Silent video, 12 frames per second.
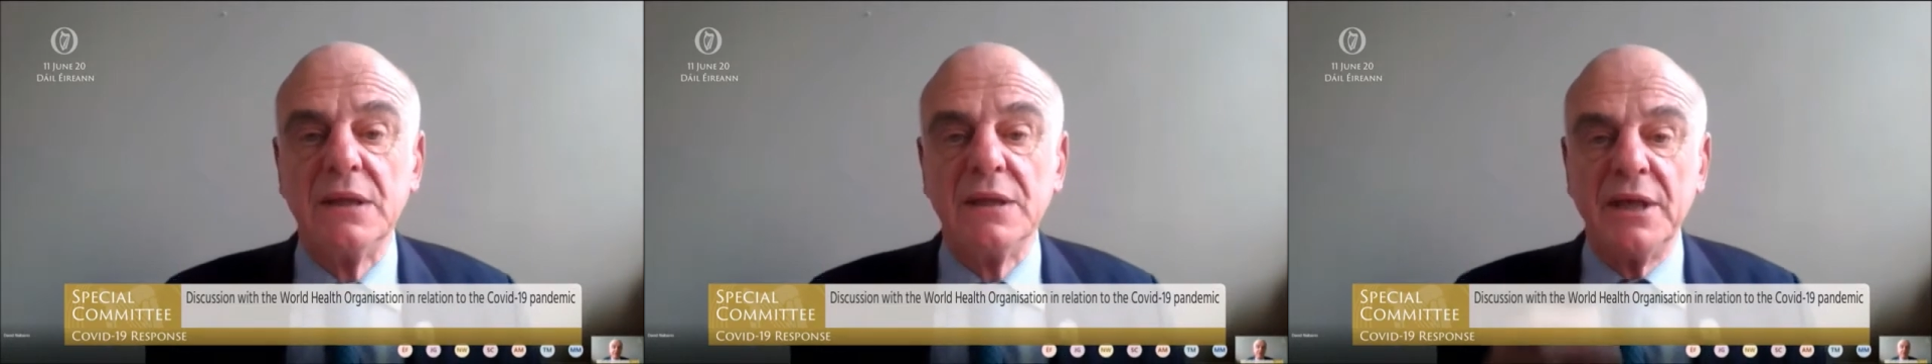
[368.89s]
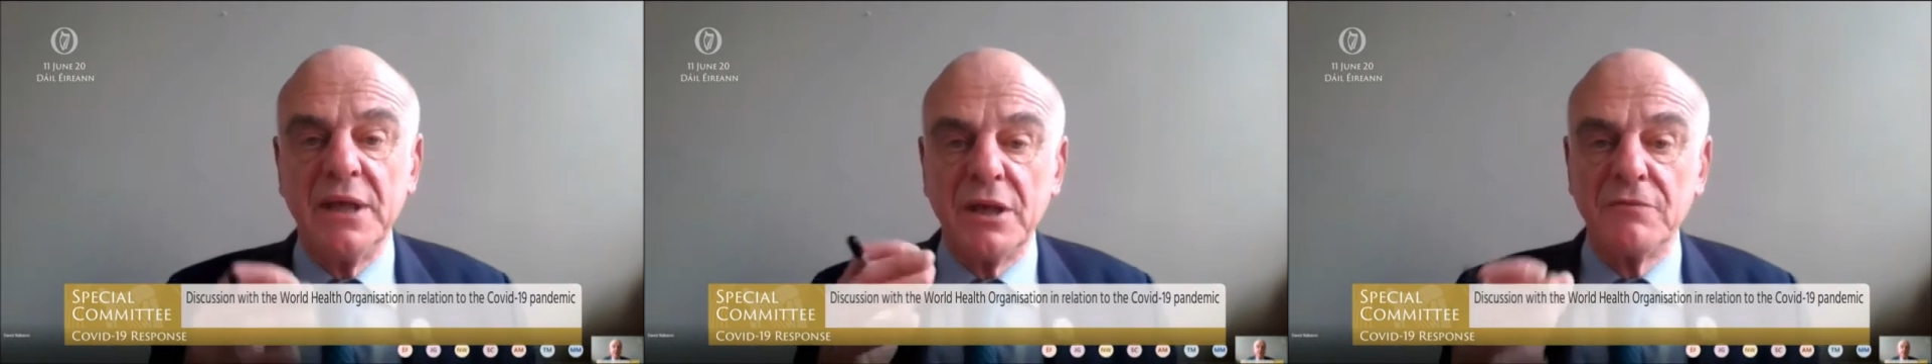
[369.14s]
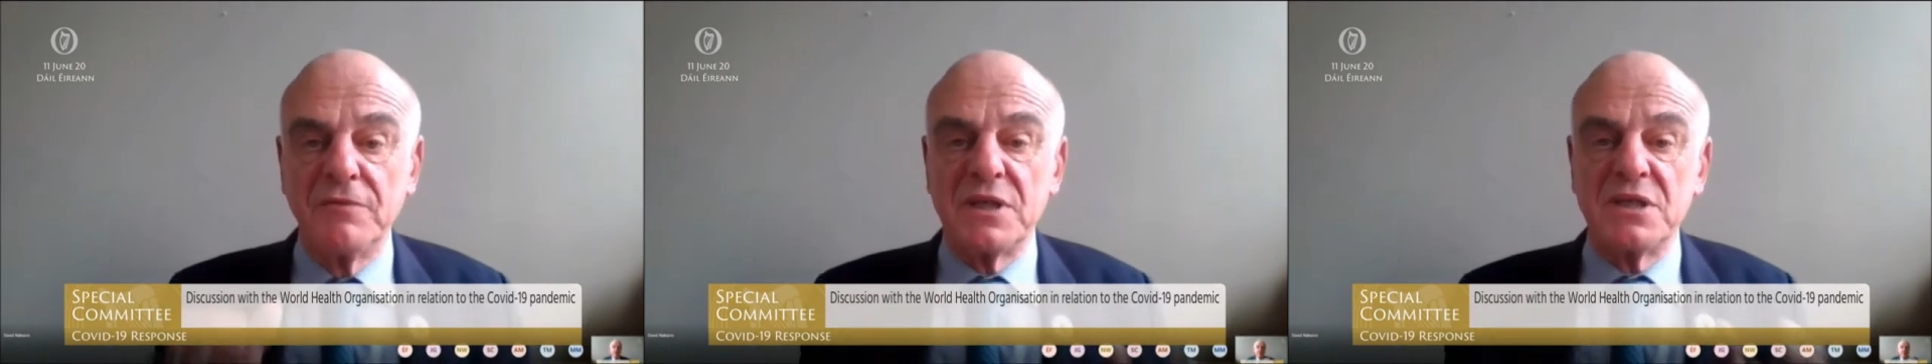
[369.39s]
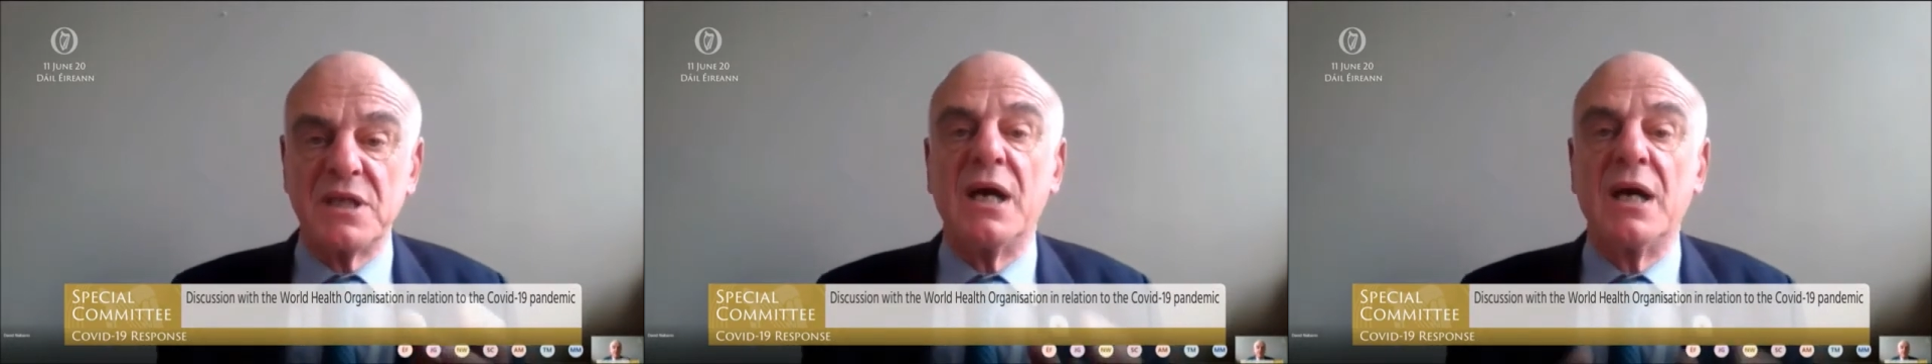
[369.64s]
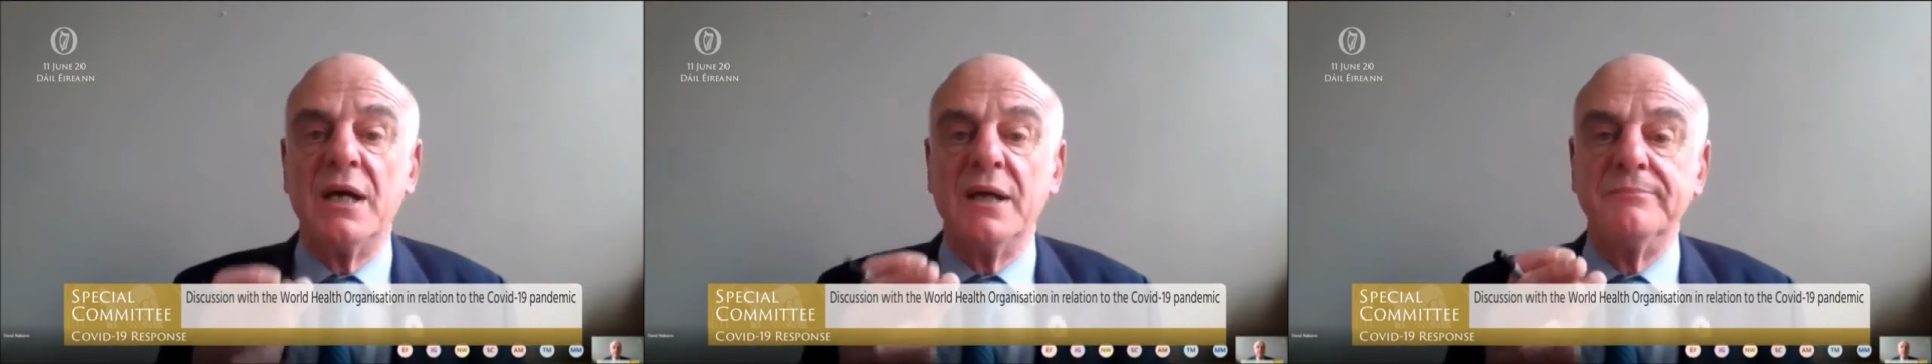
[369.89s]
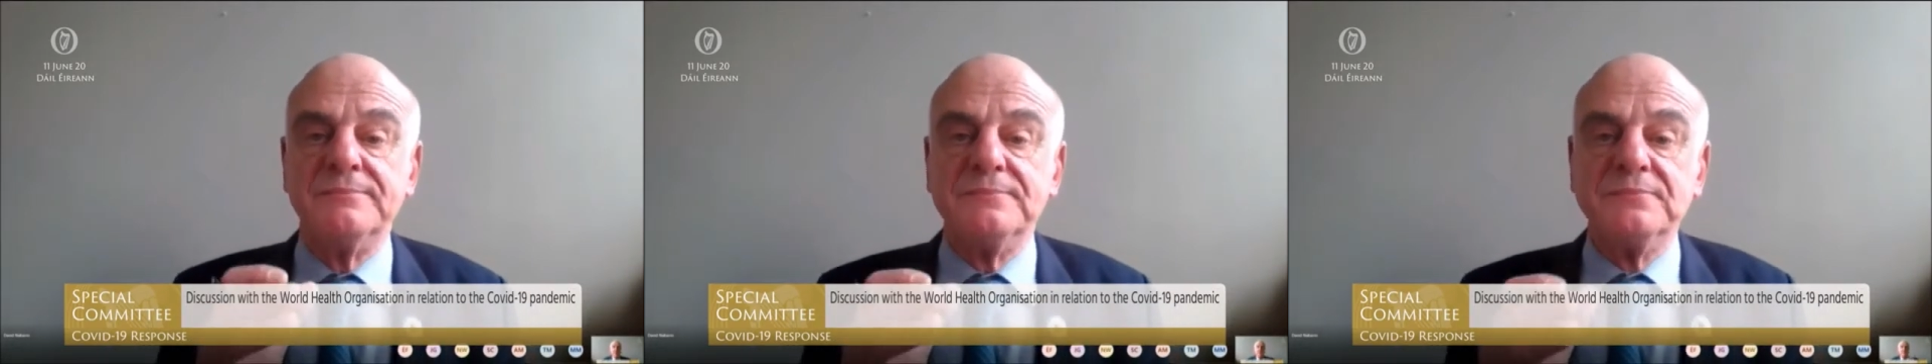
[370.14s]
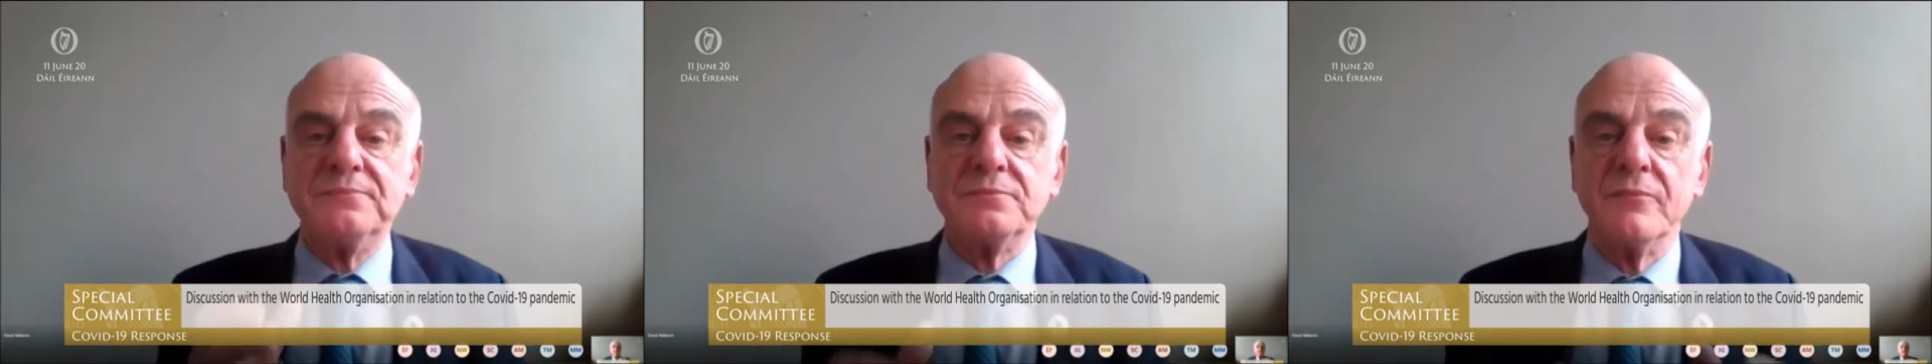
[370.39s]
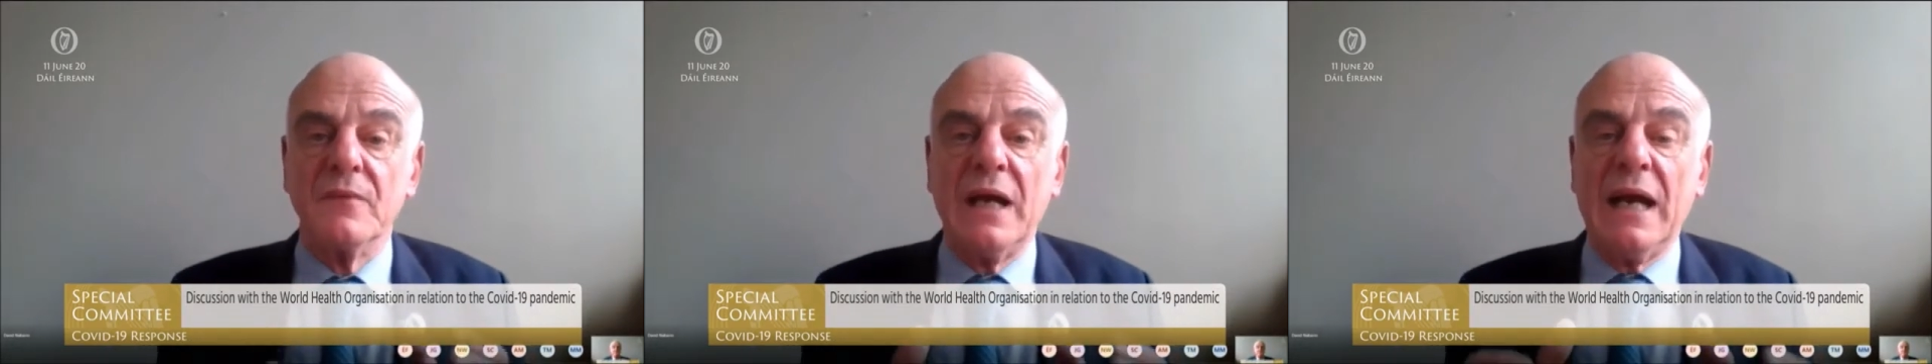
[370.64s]
Then over time,
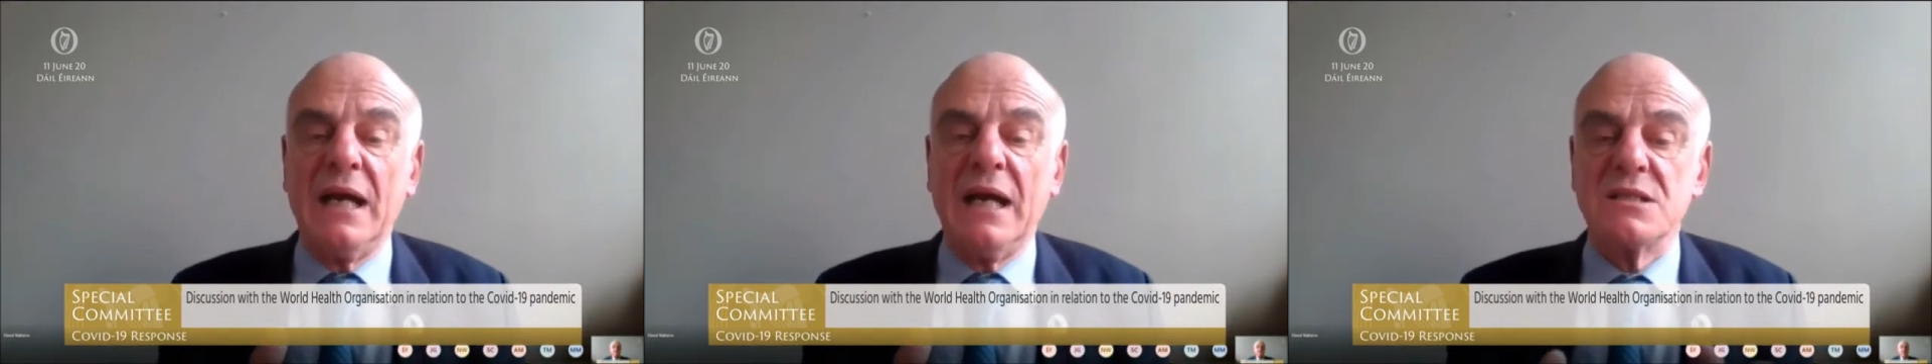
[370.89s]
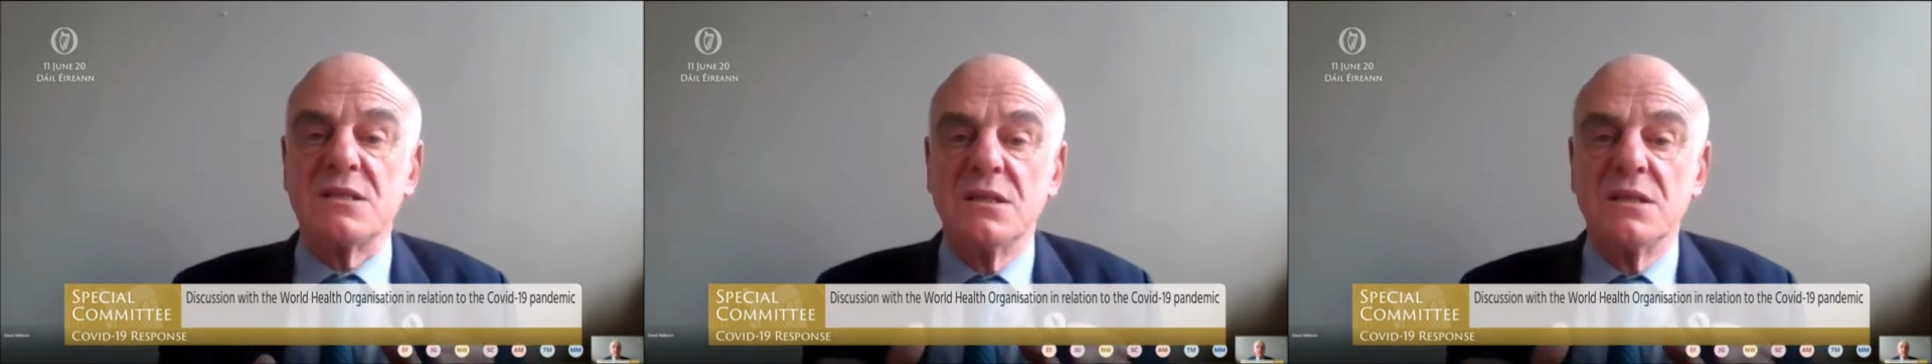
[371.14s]
as